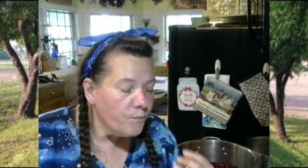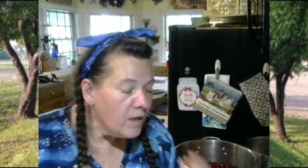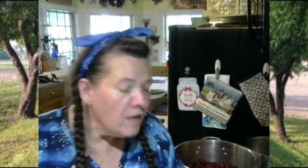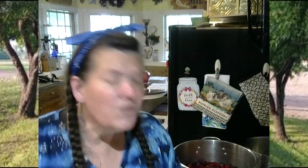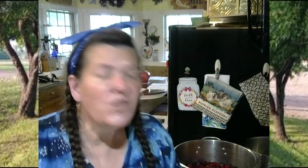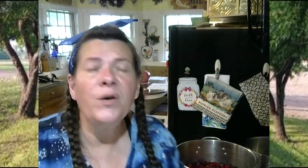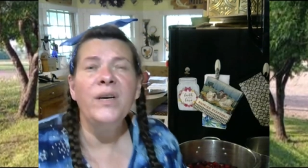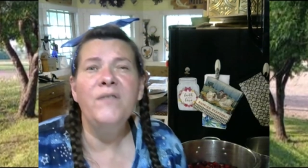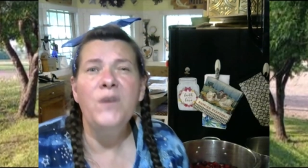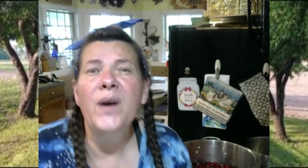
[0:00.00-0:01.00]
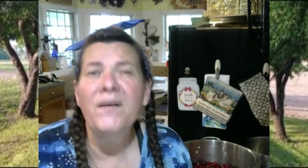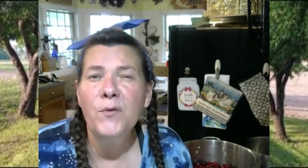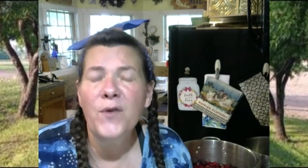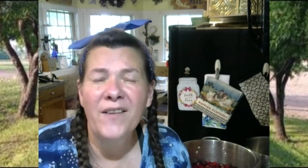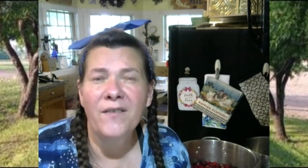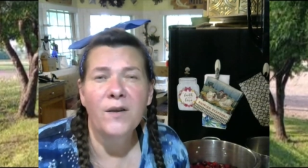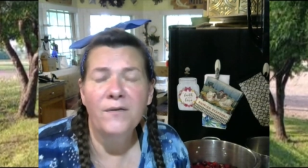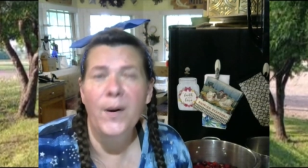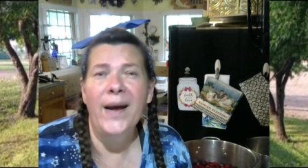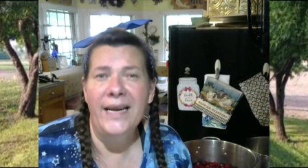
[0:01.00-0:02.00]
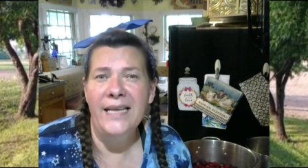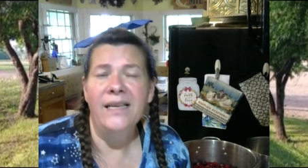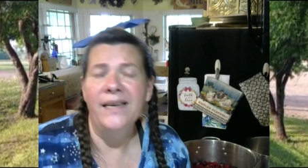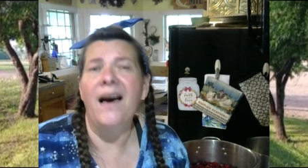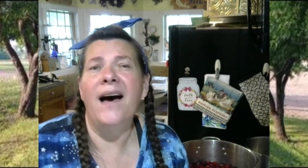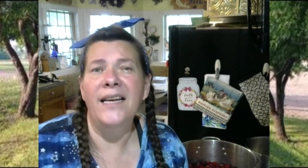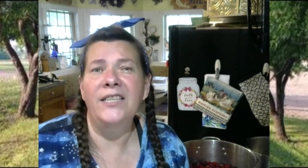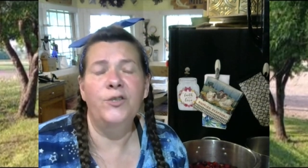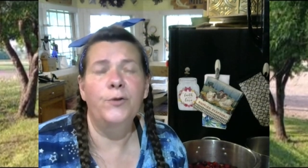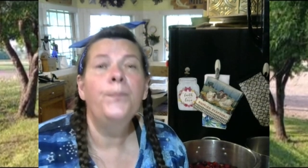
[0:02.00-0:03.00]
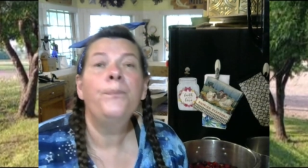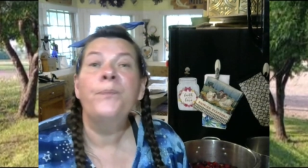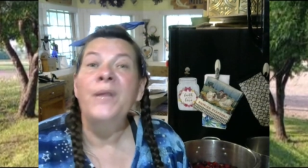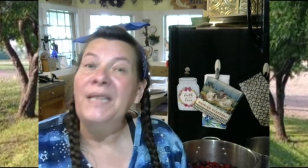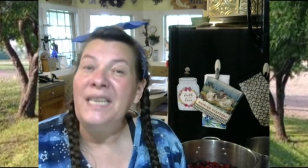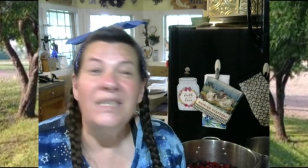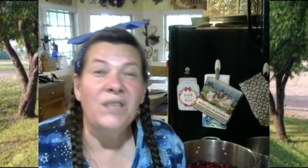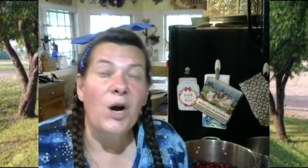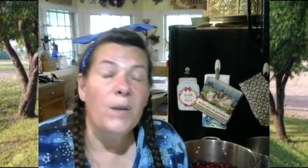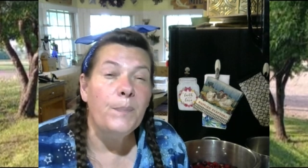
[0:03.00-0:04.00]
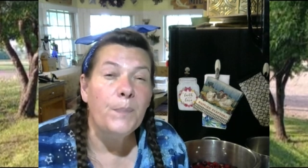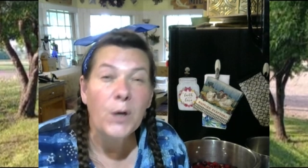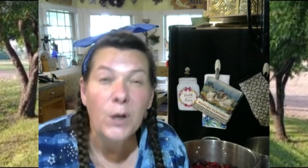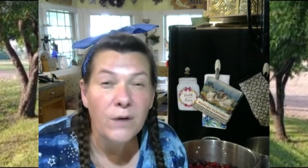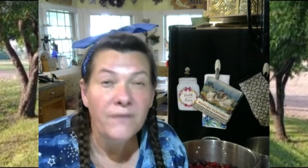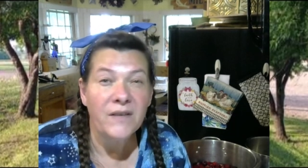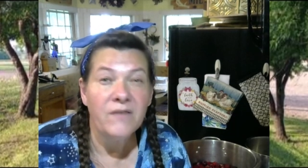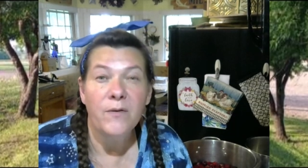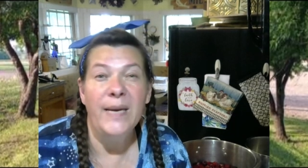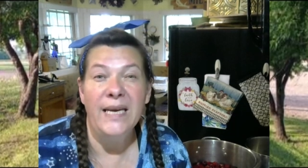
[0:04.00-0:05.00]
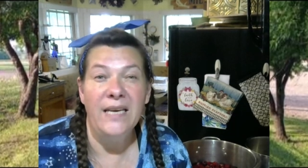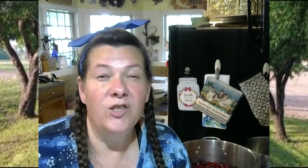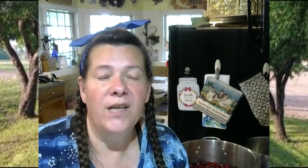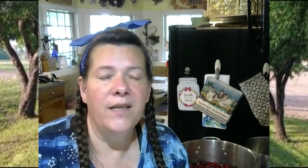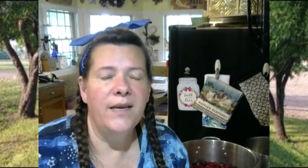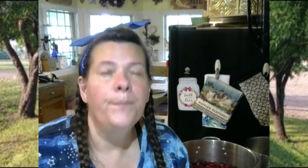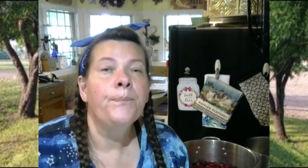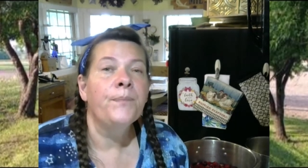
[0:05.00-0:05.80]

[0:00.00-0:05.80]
So if you have a, a variety like I do, these are perfect for making jelly.